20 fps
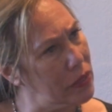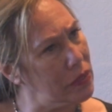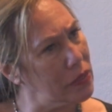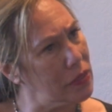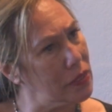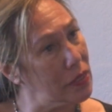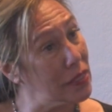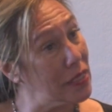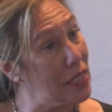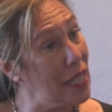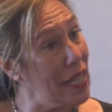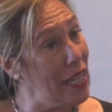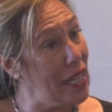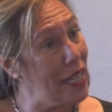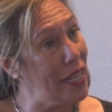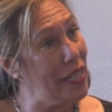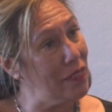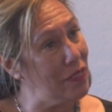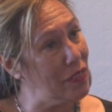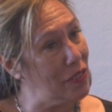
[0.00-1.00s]
these things.
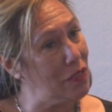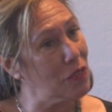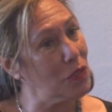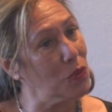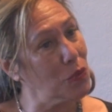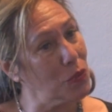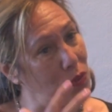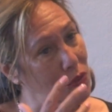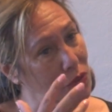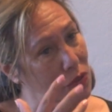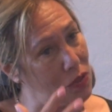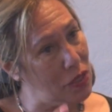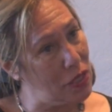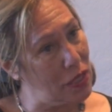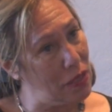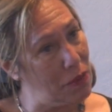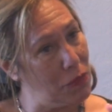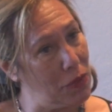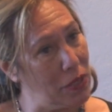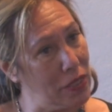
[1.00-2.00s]
And then of course
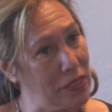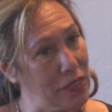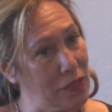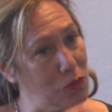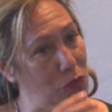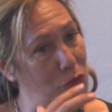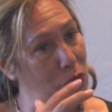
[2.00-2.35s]
I did